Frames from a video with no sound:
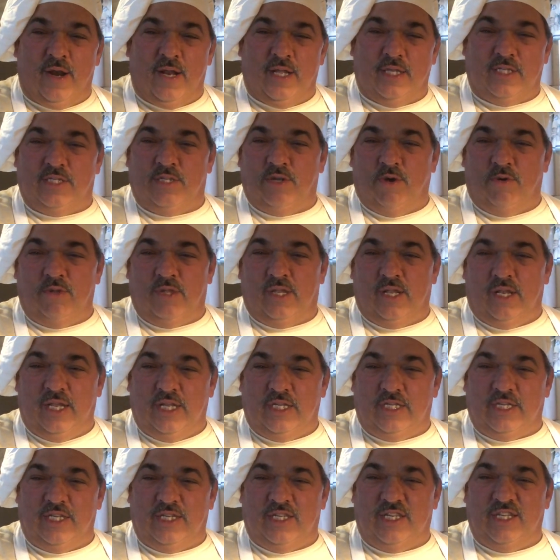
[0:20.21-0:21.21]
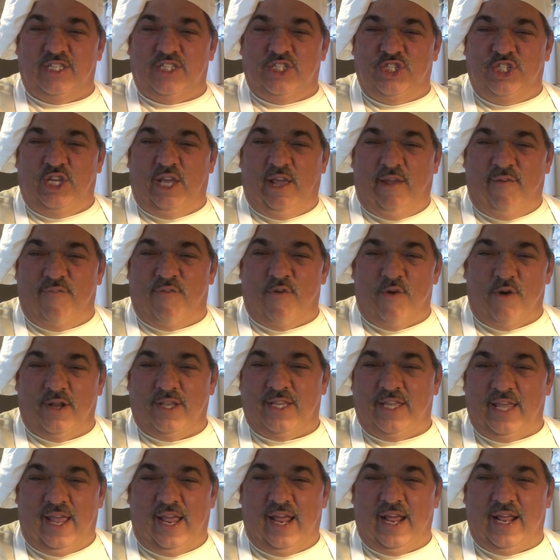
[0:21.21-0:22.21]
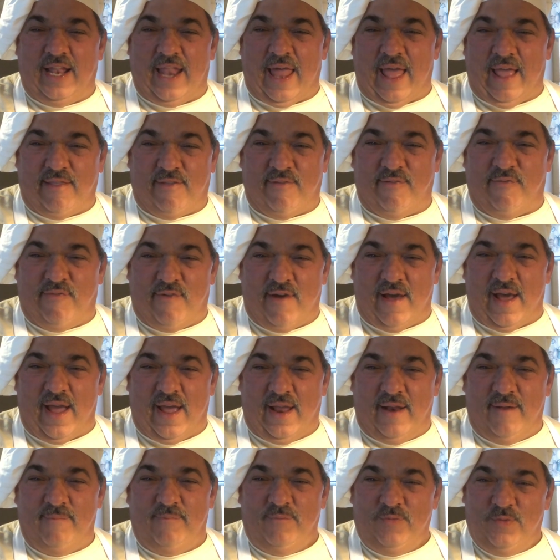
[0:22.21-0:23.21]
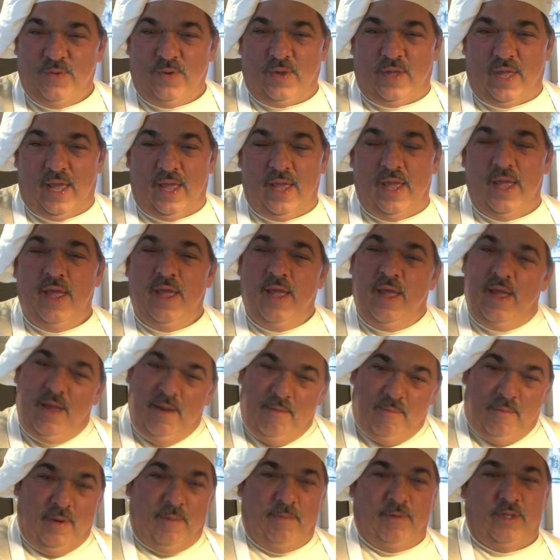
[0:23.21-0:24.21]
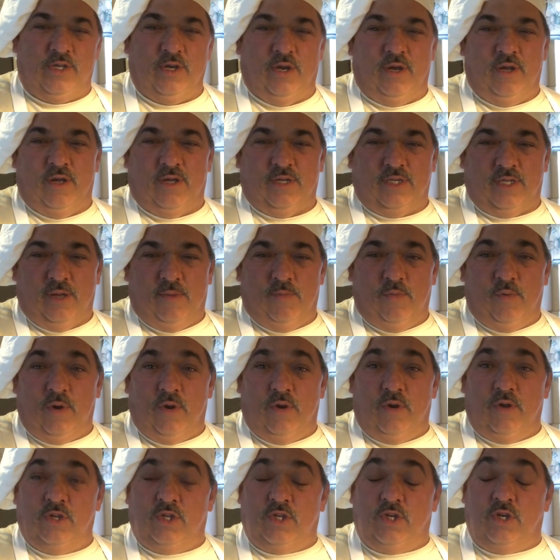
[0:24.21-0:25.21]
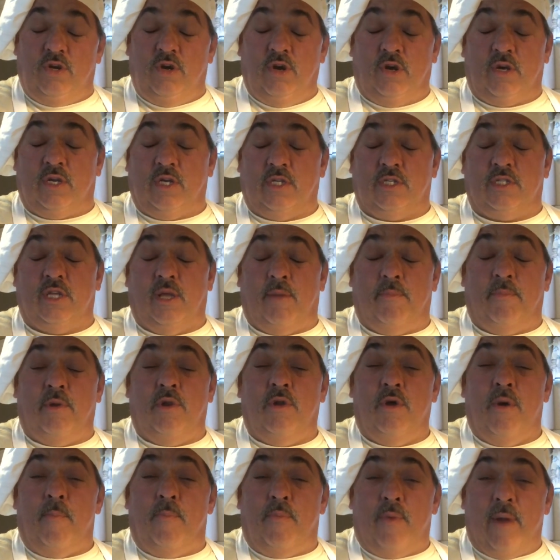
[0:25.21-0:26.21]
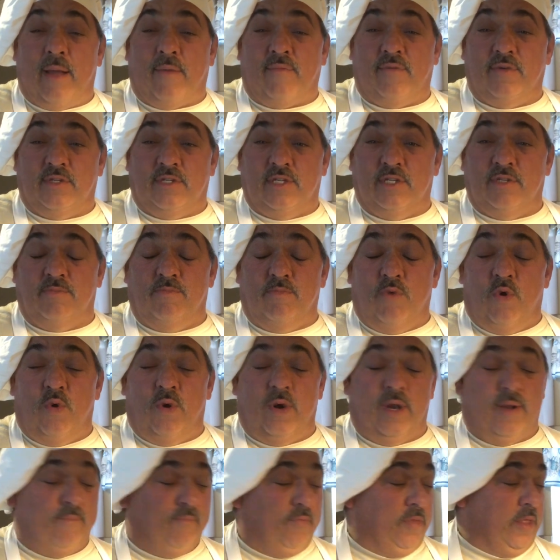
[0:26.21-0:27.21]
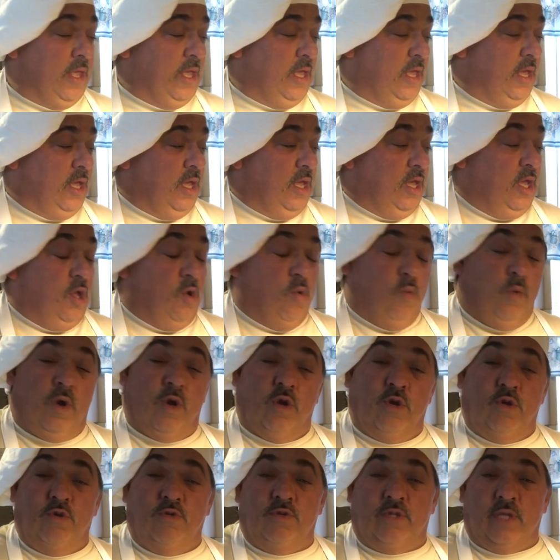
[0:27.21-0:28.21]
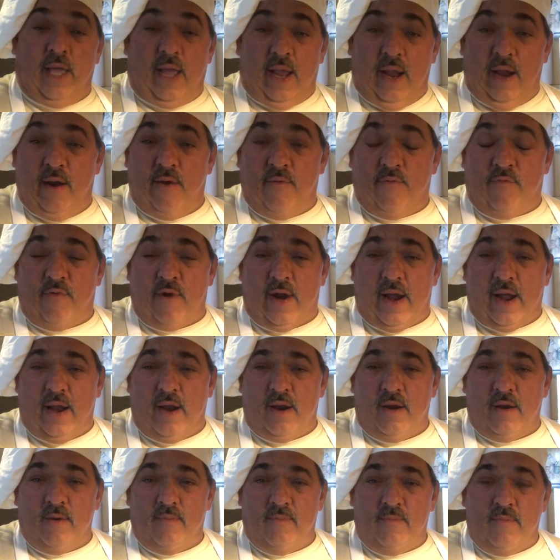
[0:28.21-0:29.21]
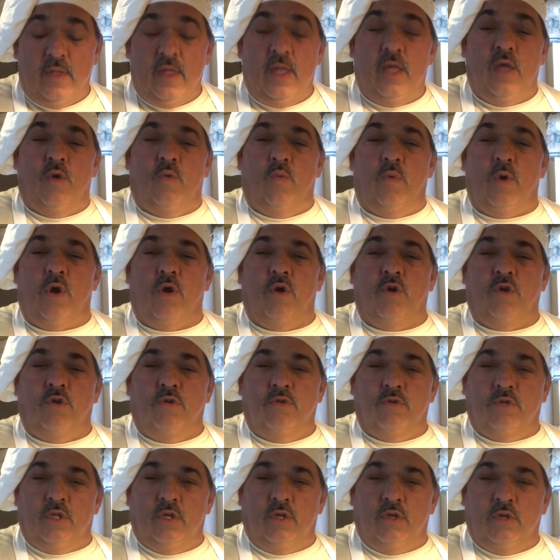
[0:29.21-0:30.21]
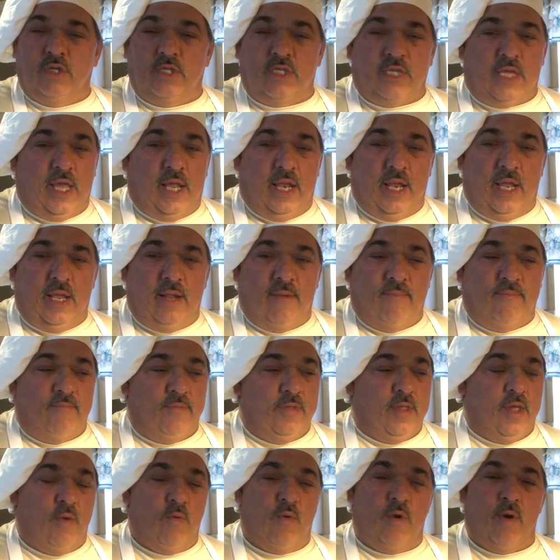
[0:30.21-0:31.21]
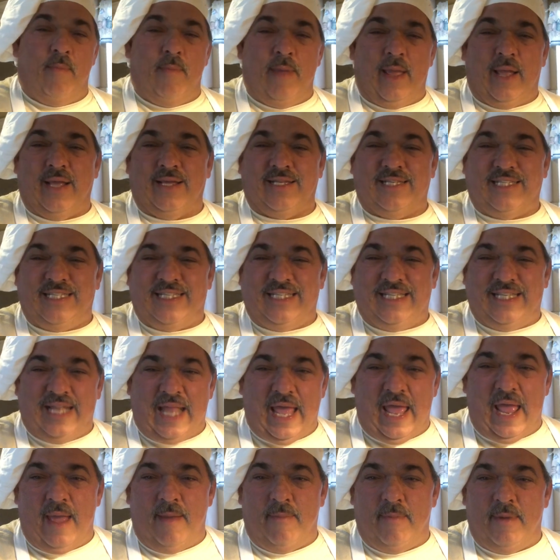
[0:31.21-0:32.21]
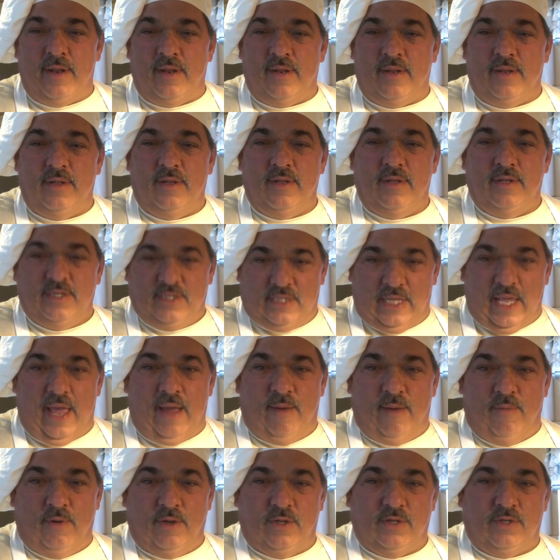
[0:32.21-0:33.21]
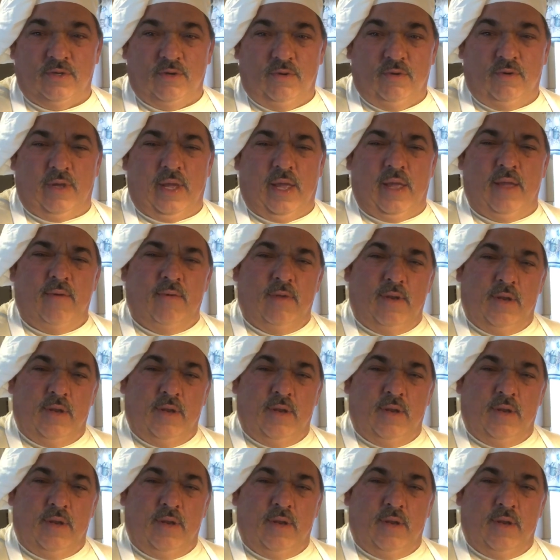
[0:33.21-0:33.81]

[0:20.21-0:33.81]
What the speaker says: It's so delicious. It's G14 classified. Okay? But let me show y'all something. We're going to cook us up a little breakfast this morning. We're going to use the air fryer. We're going to use the little skillet. And we're going to make a slamming sandwich. Okay?